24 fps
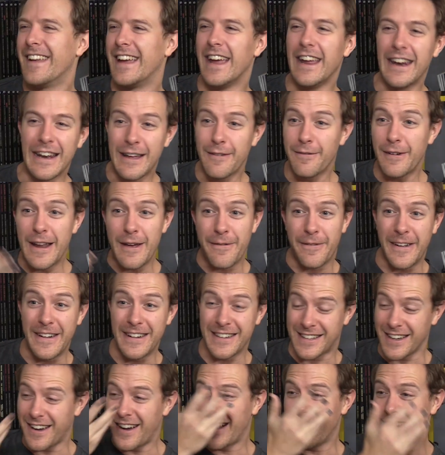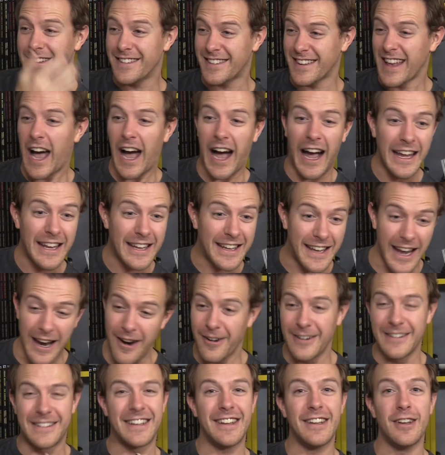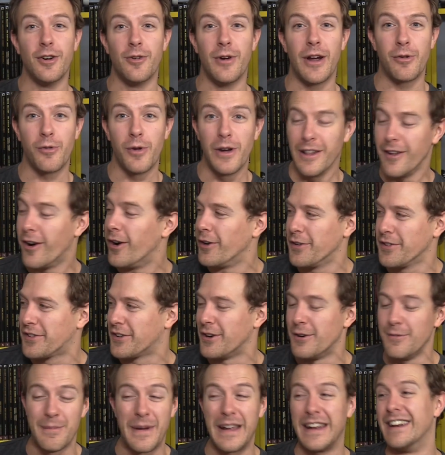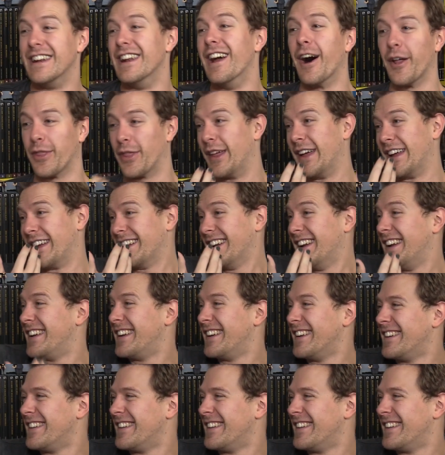And even if it does, I guarantee you it will also mean nothing. Nope.